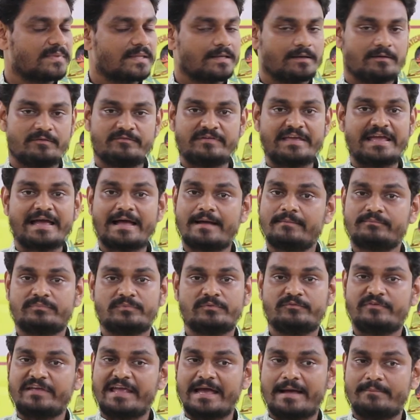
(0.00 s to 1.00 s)
So we
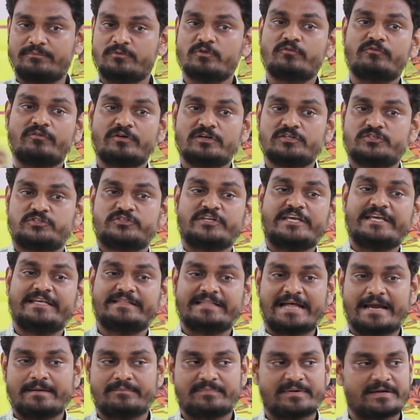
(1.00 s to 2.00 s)
have to first take
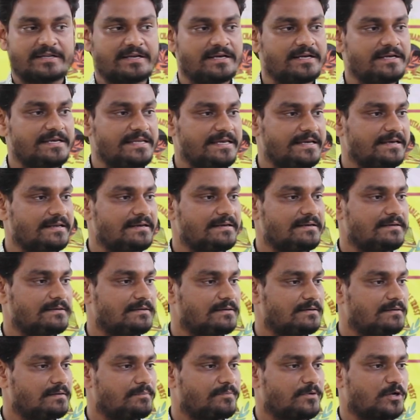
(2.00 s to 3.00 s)
that particular
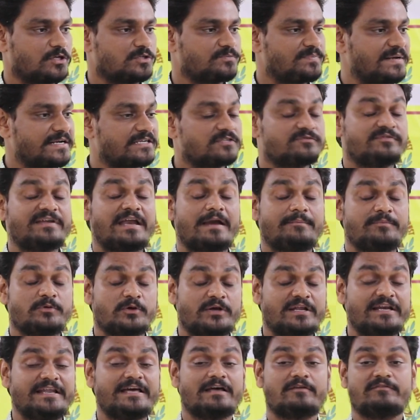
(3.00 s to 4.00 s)
legal prospects, we have to
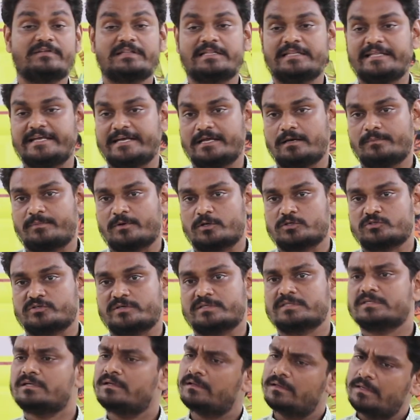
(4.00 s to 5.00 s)
clear with legal process.
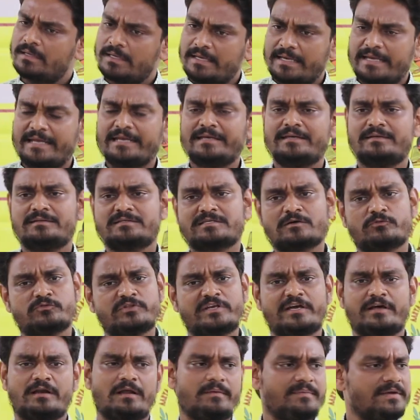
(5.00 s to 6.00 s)
In
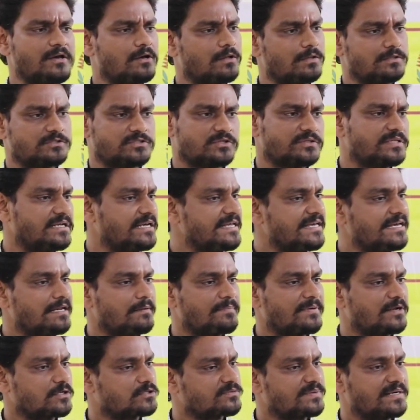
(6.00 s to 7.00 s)
Saudi Arabia also the legal
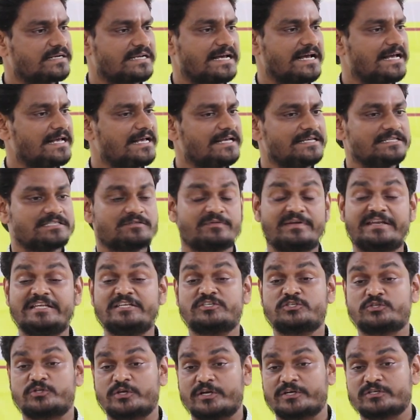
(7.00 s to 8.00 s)
prospect is very
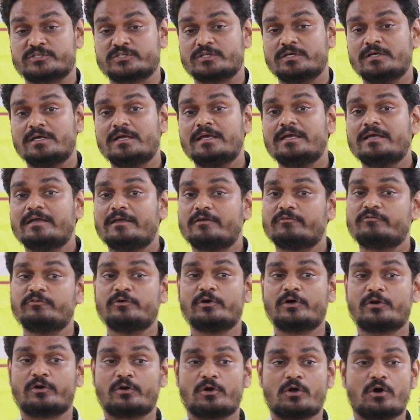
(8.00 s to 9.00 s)
strict. If
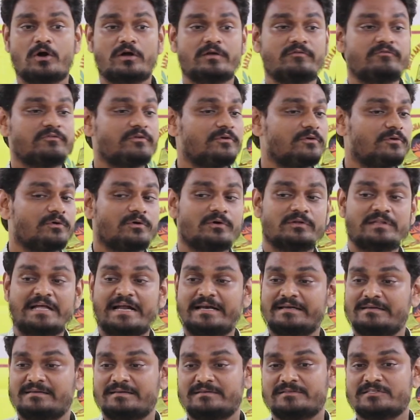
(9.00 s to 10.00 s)
you are wrong, if you know
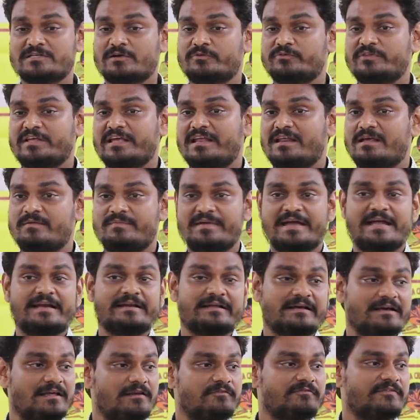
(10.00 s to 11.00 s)
that in Saudi Arabia
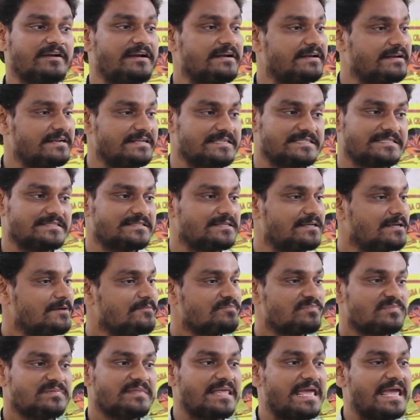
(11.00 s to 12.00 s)
and Gulf countries,
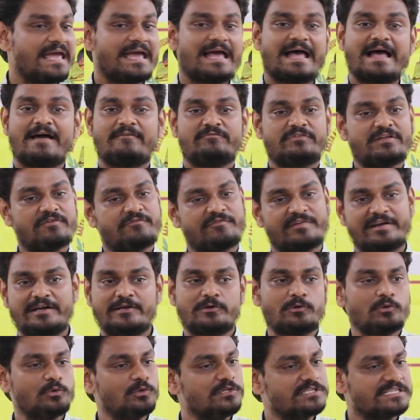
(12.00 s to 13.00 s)
they have
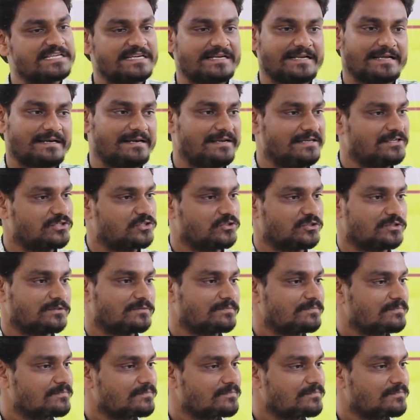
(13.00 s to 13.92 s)
different rules and regulation.